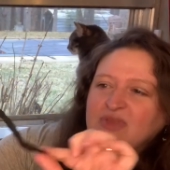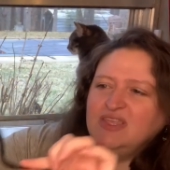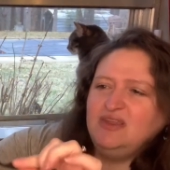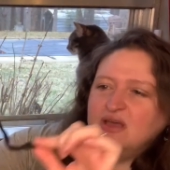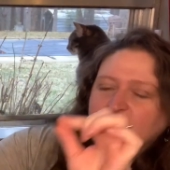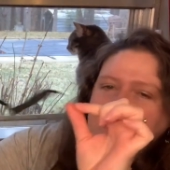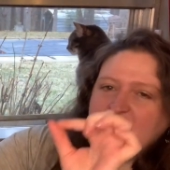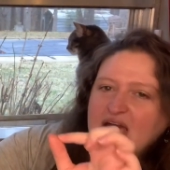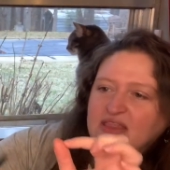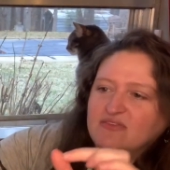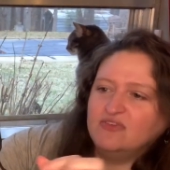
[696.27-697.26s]
you know, a
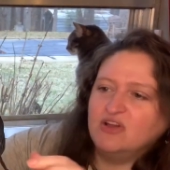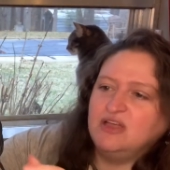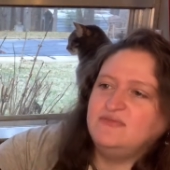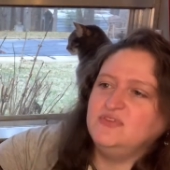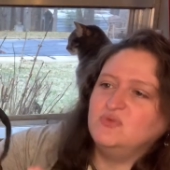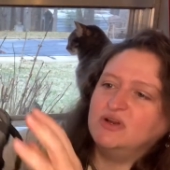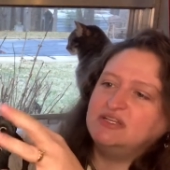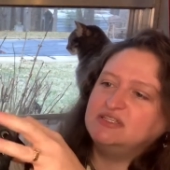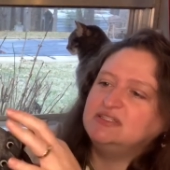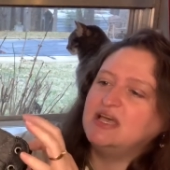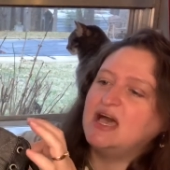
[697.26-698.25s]
tie in the front if you wanted
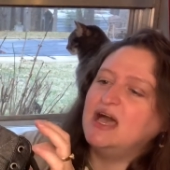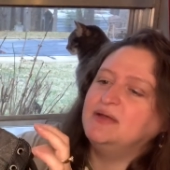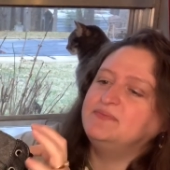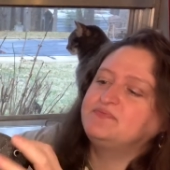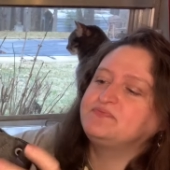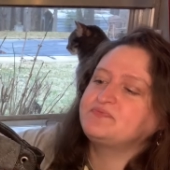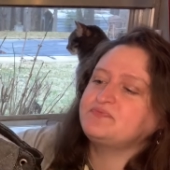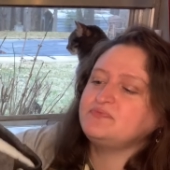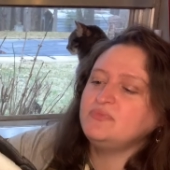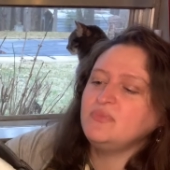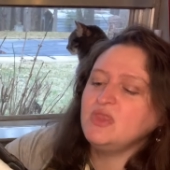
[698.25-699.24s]
to tie.
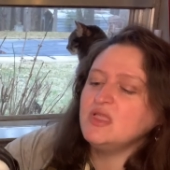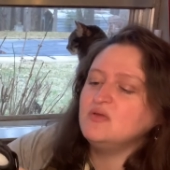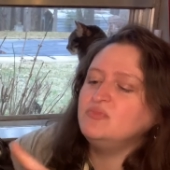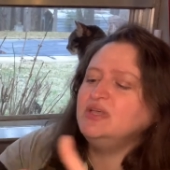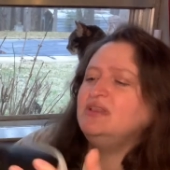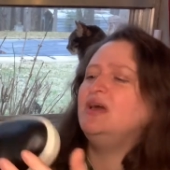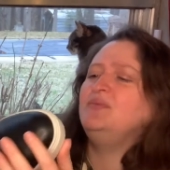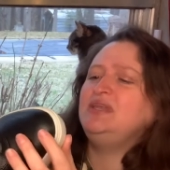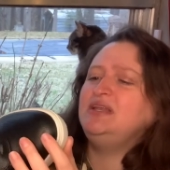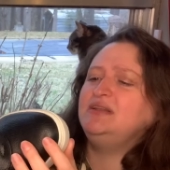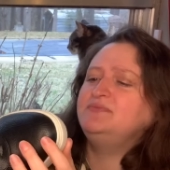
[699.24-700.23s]
But, I
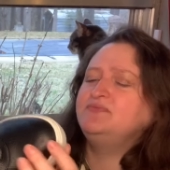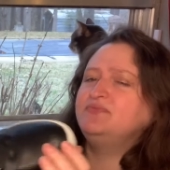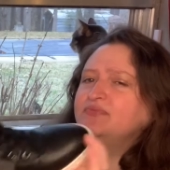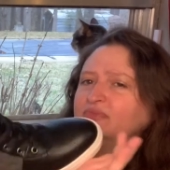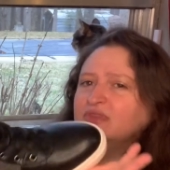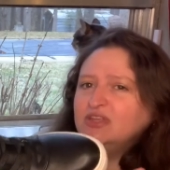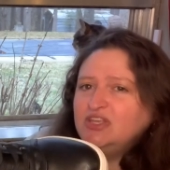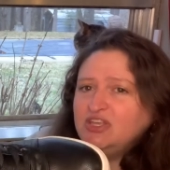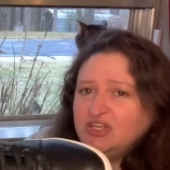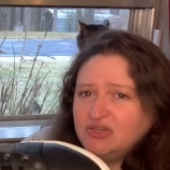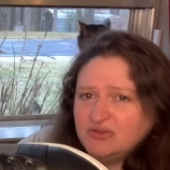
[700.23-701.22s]
mean,
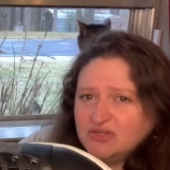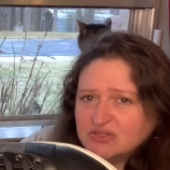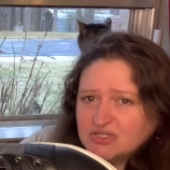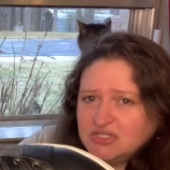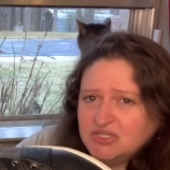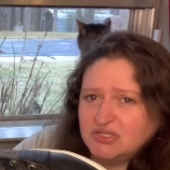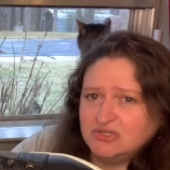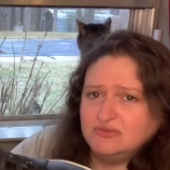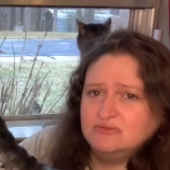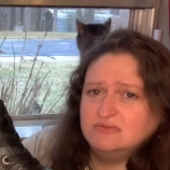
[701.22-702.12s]
cute little shoe.